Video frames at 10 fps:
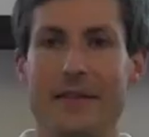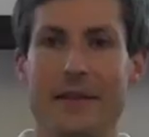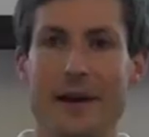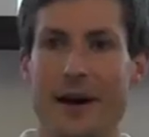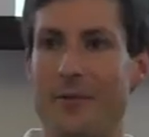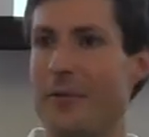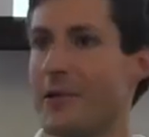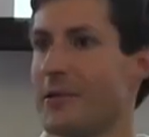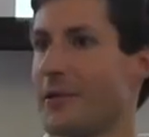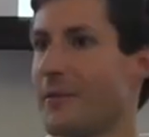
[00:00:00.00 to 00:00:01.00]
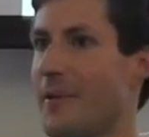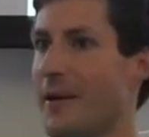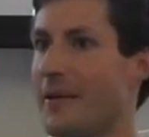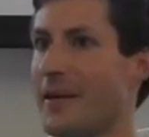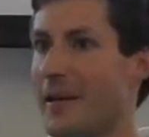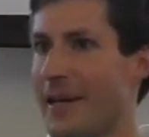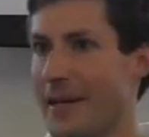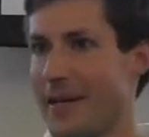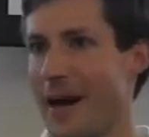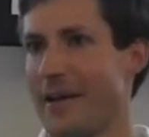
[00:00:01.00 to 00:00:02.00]
then I want to talk about
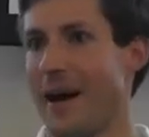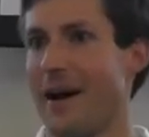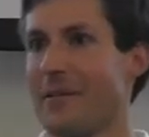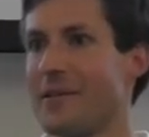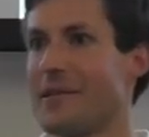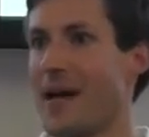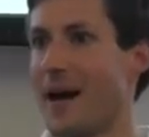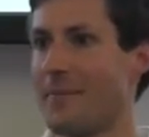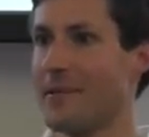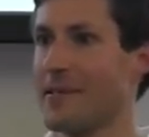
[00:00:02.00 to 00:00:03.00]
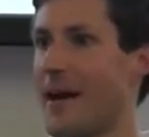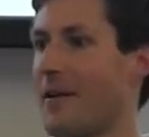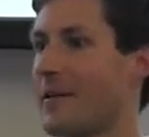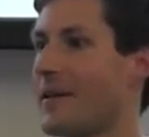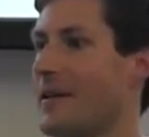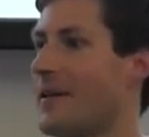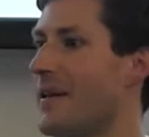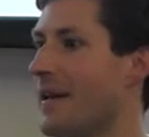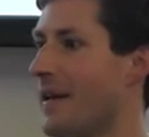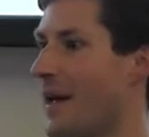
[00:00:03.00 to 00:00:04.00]
kind of how this happens. How can
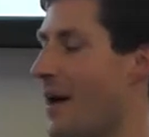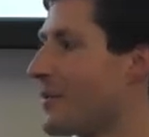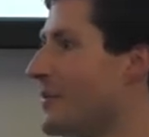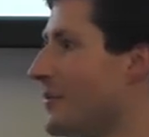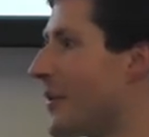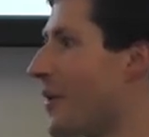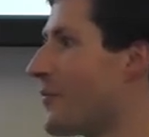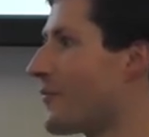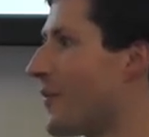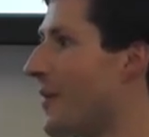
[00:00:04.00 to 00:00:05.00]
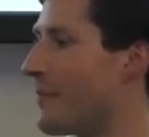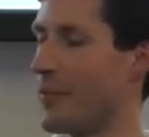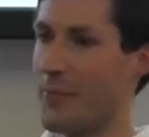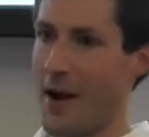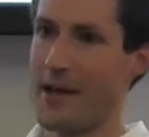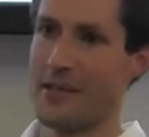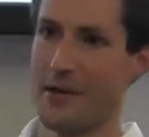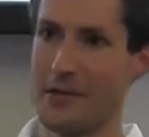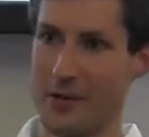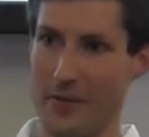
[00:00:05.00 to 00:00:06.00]
you go from
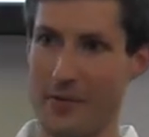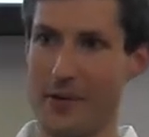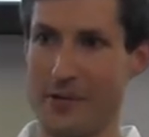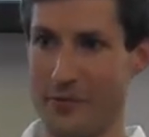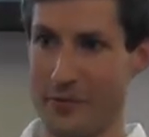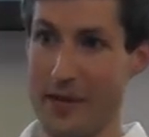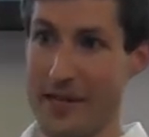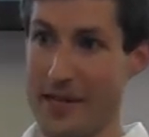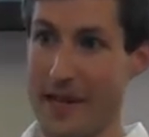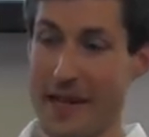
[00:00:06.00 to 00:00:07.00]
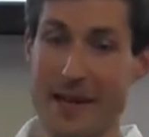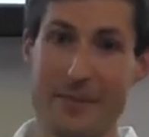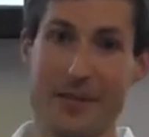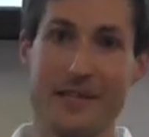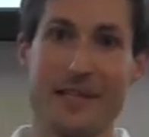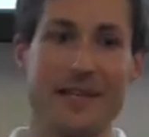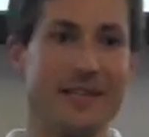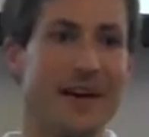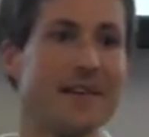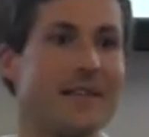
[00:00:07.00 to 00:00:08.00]
proprietary software to free? Because it
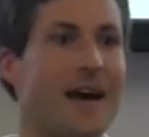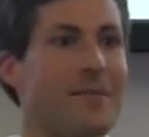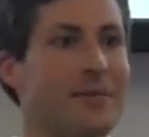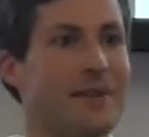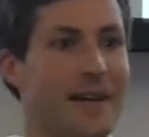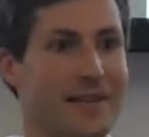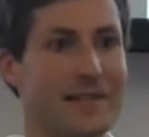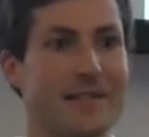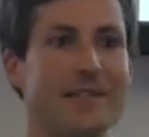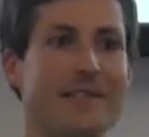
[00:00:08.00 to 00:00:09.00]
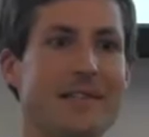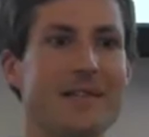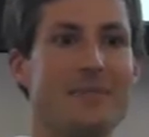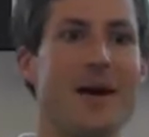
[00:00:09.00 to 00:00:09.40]
does happen, and this is